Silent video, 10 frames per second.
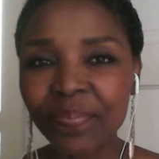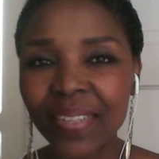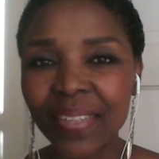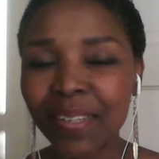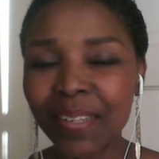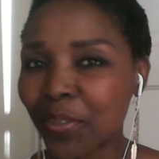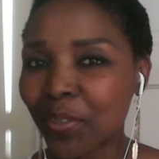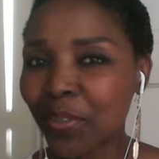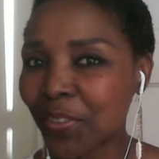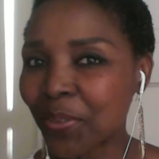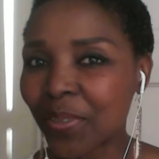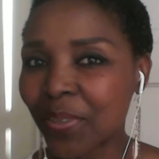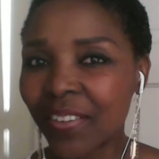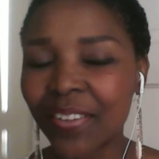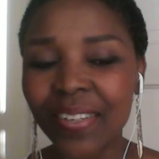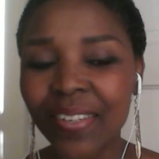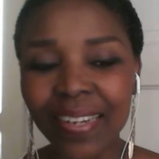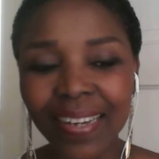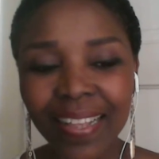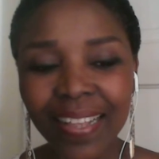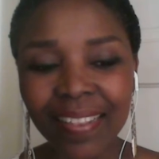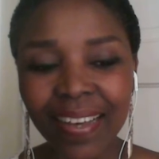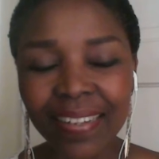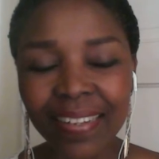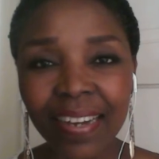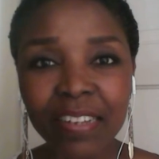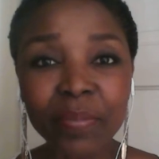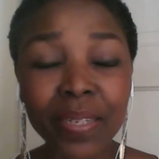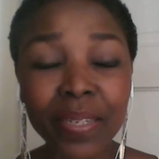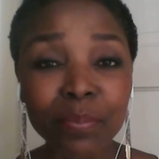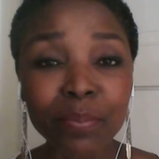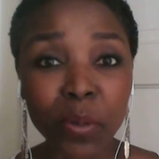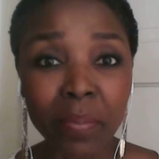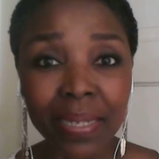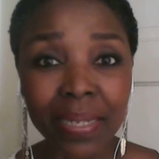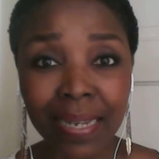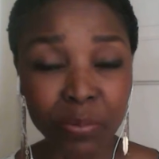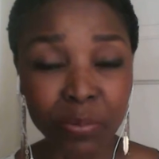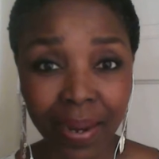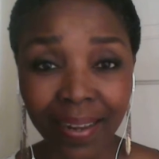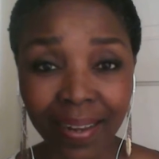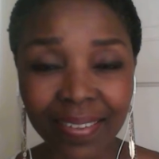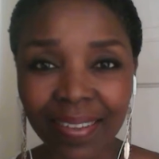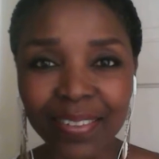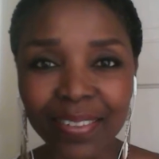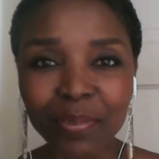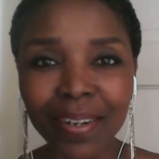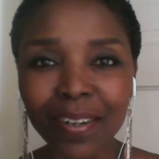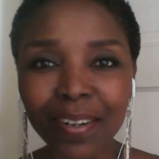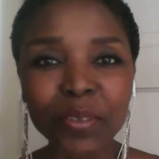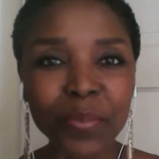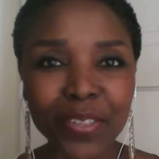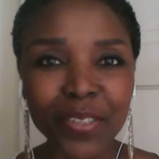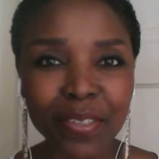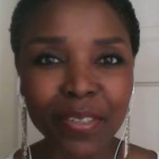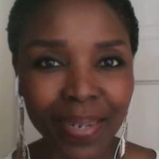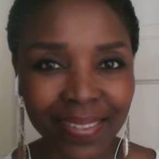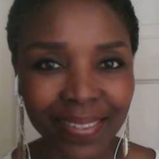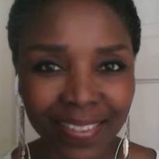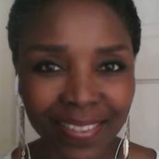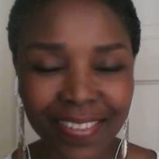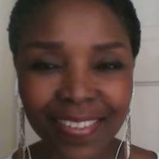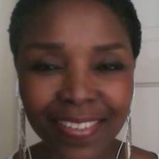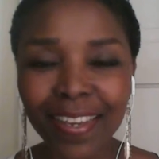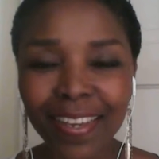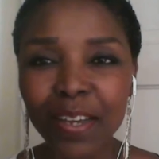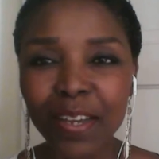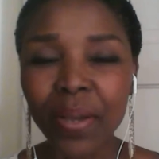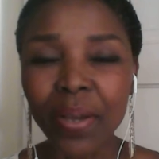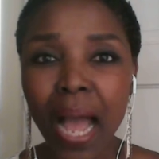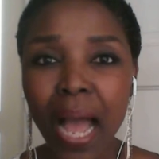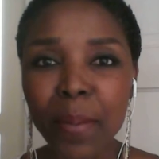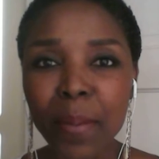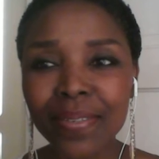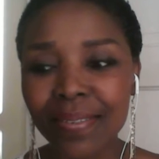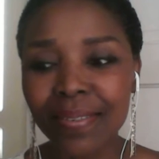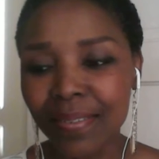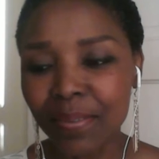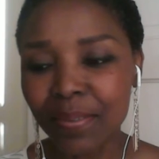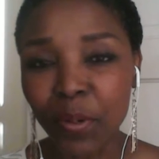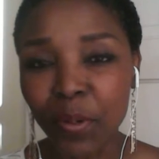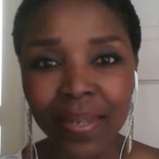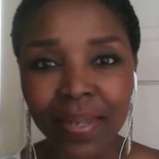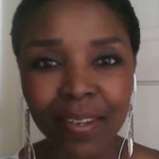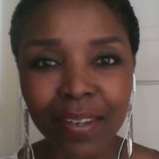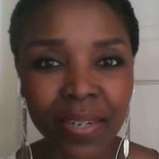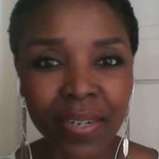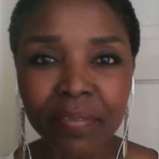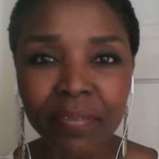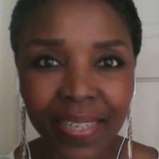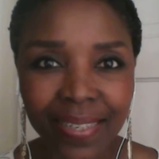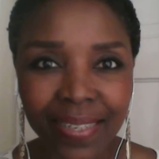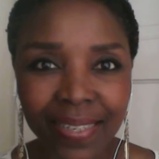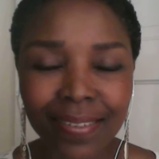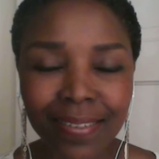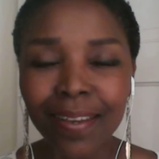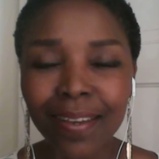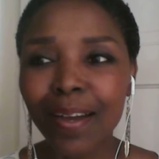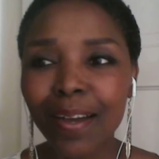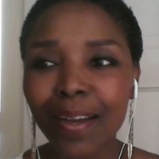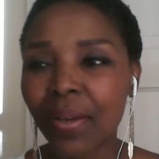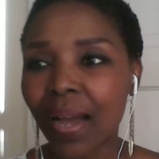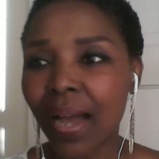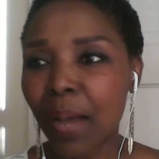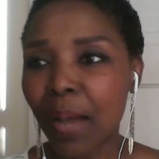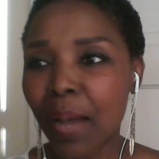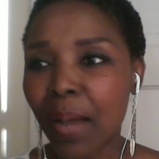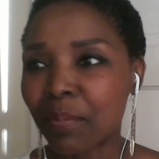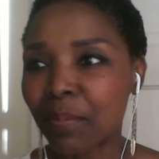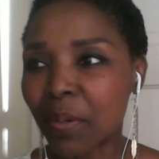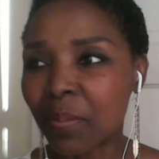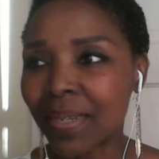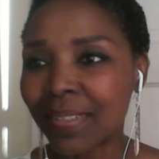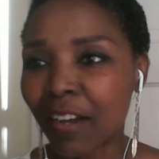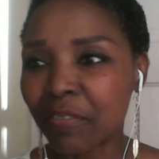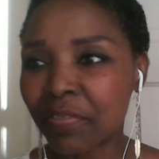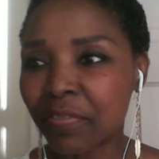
I am pretty sure that there had been moments as well that were not the most pleasant, perhaps moment of conflict, perhaps a moment of